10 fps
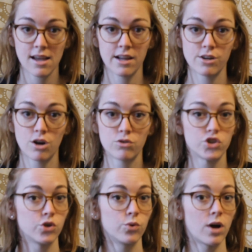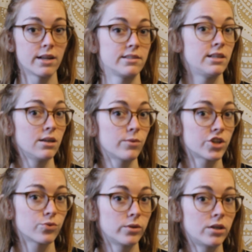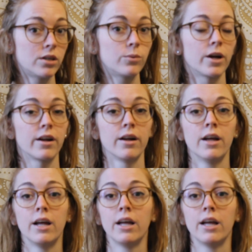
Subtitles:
I know do a tea ritual where,